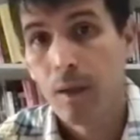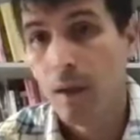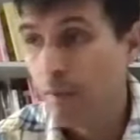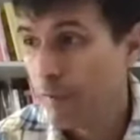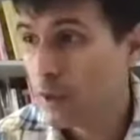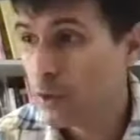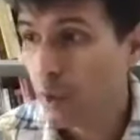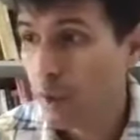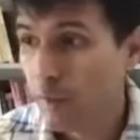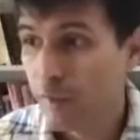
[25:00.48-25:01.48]

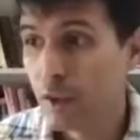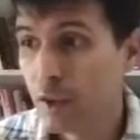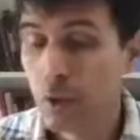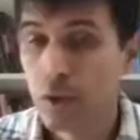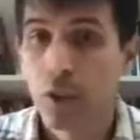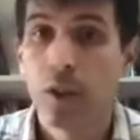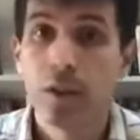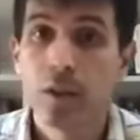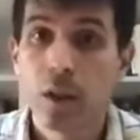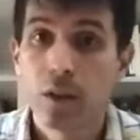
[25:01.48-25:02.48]
federal officials
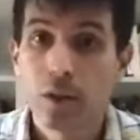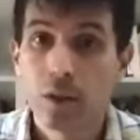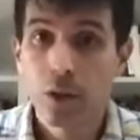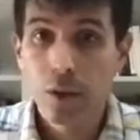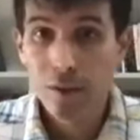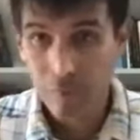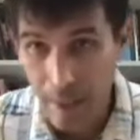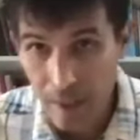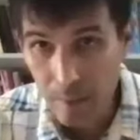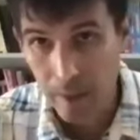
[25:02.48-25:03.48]
turned to
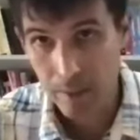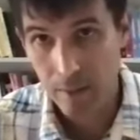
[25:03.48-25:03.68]
confinement.